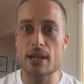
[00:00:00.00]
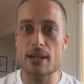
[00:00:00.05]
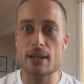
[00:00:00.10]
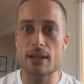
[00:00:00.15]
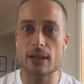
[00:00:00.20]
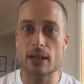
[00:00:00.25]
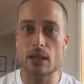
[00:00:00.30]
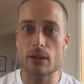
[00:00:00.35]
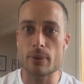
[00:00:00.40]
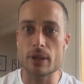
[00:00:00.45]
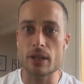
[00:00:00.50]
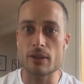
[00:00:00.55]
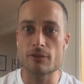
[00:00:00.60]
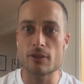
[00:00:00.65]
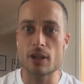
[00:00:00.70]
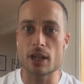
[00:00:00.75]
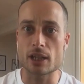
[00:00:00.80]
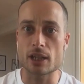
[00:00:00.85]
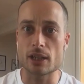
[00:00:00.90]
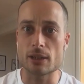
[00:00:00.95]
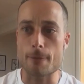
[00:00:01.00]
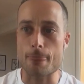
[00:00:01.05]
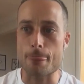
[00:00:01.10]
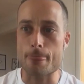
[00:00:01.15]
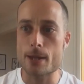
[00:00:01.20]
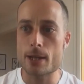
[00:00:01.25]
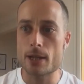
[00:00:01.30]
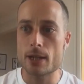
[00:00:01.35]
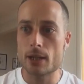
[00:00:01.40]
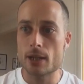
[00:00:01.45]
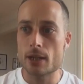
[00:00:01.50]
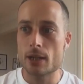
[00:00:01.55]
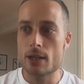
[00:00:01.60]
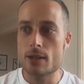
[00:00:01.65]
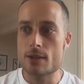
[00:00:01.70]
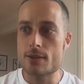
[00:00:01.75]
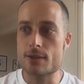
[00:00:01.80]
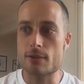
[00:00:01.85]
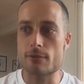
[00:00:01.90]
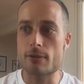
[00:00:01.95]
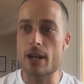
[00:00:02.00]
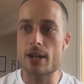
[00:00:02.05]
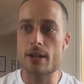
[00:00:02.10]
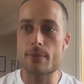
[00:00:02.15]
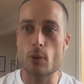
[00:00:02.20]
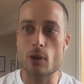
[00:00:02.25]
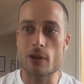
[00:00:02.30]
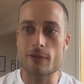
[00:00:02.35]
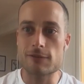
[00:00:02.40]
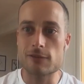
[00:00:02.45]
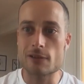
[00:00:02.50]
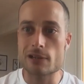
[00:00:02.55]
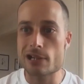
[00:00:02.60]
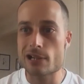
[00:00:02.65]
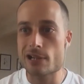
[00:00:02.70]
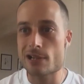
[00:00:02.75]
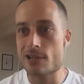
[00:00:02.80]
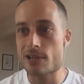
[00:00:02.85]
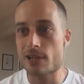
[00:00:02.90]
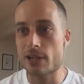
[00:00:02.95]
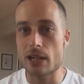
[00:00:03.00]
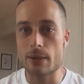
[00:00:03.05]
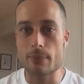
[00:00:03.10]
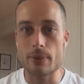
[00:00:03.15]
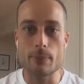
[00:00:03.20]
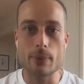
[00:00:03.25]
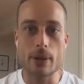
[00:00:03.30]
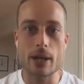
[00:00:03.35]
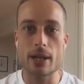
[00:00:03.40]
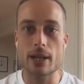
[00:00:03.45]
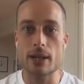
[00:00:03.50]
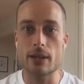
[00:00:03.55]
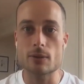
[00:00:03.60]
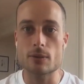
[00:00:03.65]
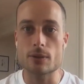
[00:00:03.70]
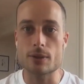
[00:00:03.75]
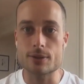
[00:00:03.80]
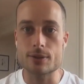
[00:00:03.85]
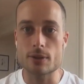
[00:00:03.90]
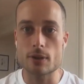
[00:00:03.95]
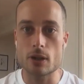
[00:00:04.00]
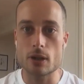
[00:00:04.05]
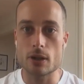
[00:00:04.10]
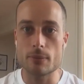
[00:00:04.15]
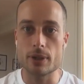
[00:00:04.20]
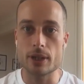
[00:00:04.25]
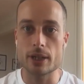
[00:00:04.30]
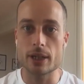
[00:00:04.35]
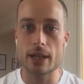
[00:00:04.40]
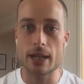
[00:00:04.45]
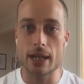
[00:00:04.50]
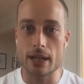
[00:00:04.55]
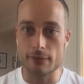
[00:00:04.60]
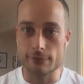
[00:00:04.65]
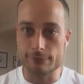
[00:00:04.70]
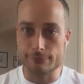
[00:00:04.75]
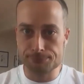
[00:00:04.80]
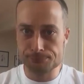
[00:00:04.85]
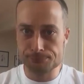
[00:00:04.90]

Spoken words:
You're going to be fucking surrounded by friends. You're going to be partying all the time. You're going to have.